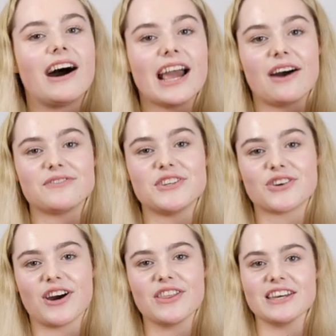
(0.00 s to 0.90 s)
I have to
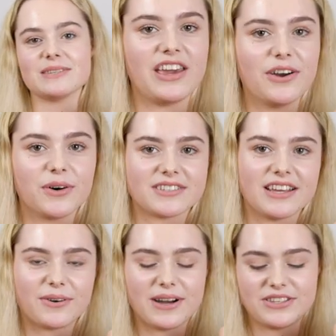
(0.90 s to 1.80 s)
try this. The
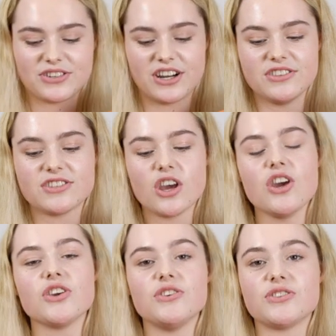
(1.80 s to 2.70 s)
Aussie equestrians
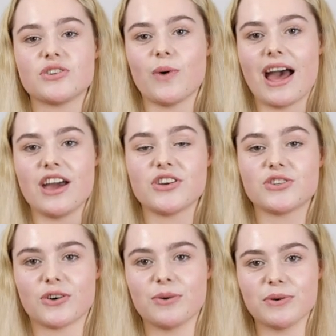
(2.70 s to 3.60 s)
used to wear
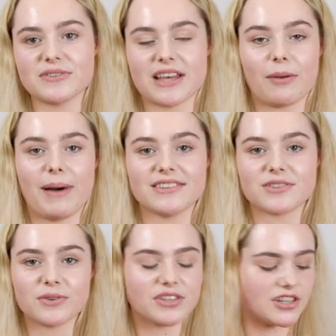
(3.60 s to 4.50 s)
Shockamore saddle
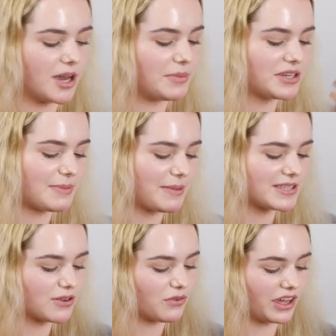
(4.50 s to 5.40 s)
pads all the time, just made me
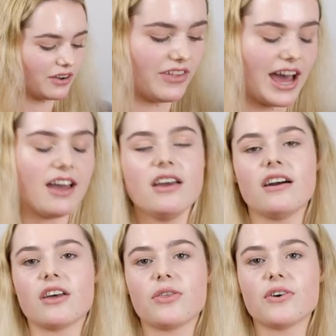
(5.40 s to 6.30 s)
sort of think of that,
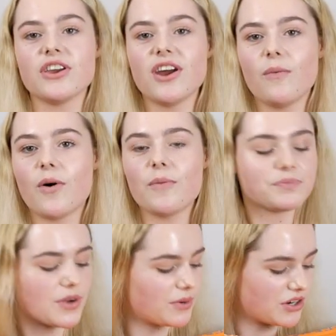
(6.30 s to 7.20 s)
and I thought, you know
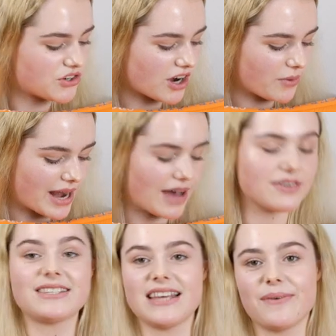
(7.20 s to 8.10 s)
what, I want to try one
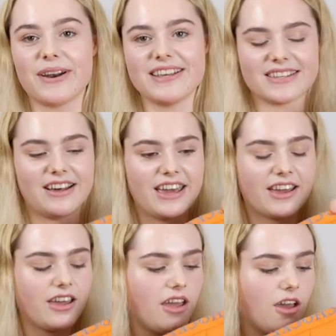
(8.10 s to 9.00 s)
out, see what it's
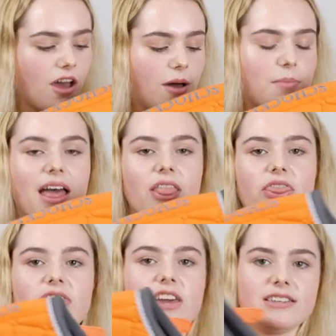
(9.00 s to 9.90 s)
like.
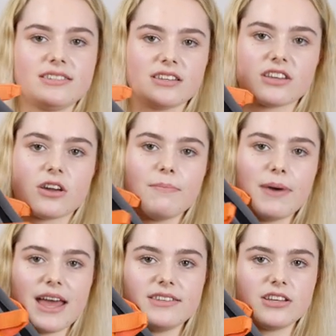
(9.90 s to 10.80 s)
And this,
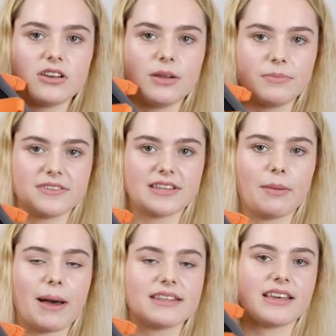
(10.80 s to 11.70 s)
compared to Lemieux
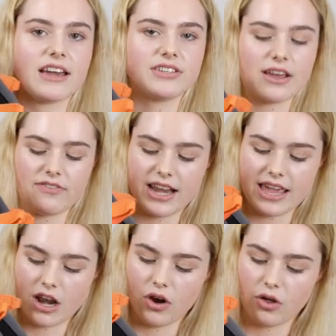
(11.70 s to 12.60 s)
saddle pads, they are
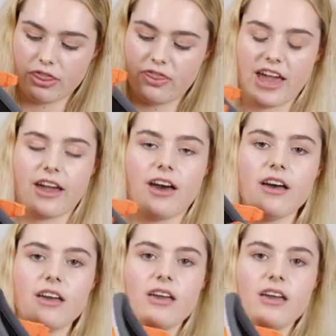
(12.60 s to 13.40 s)
definitely a lot thicker.